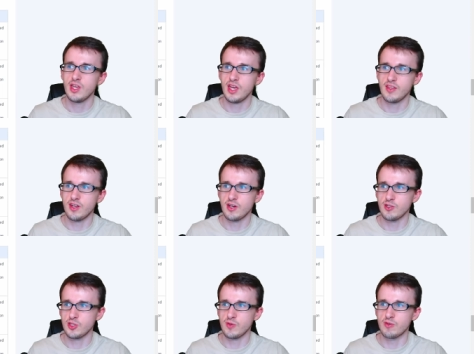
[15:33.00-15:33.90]
and then
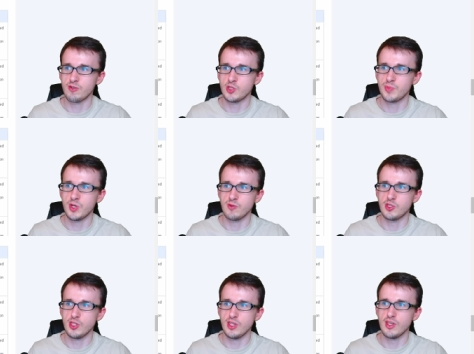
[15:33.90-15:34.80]
also increased
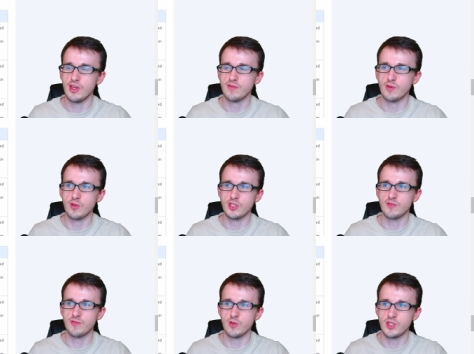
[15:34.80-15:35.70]
potency for its
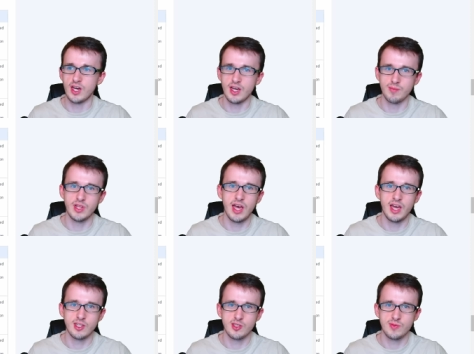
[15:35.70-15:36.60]
Photon
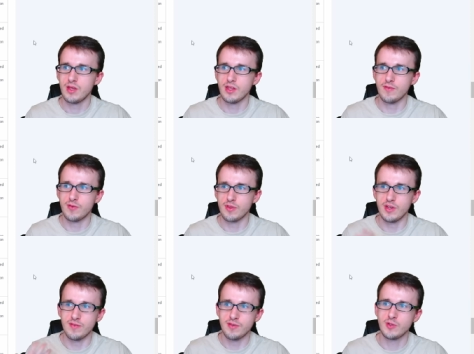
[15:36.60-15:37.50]
Blast. Then for
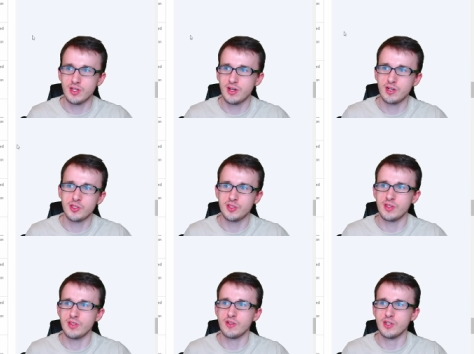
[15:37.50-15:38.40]
the Photon Arts,
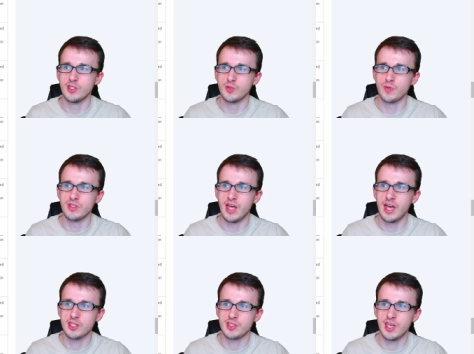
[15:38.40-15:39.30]
there is
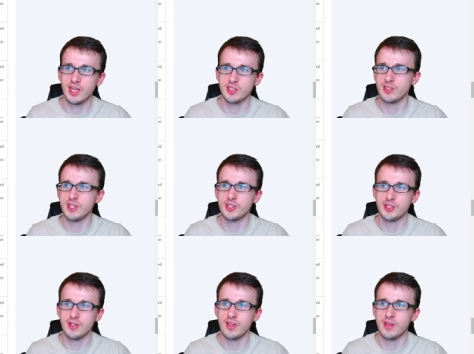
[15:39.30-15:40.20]
relaxed
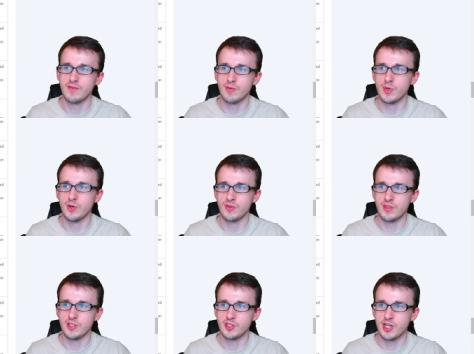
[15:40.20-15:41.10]
cancellation for both
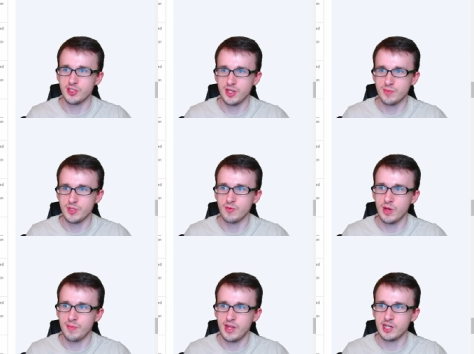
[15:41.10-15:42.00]
the sidesteps and
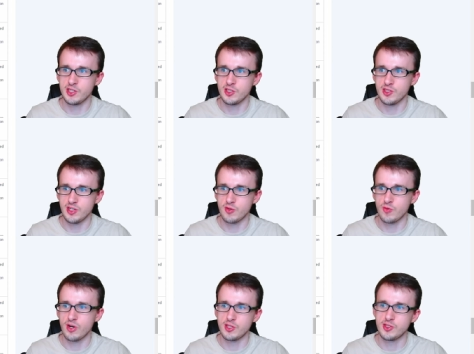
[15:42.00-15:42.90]
weapon actions
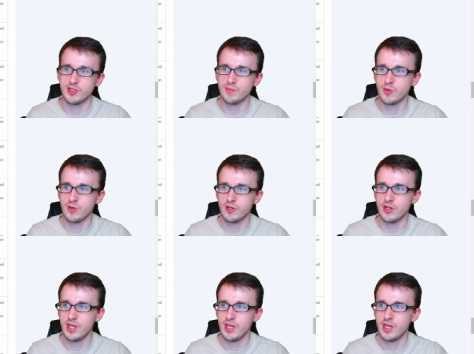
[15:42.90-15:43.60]
across the board.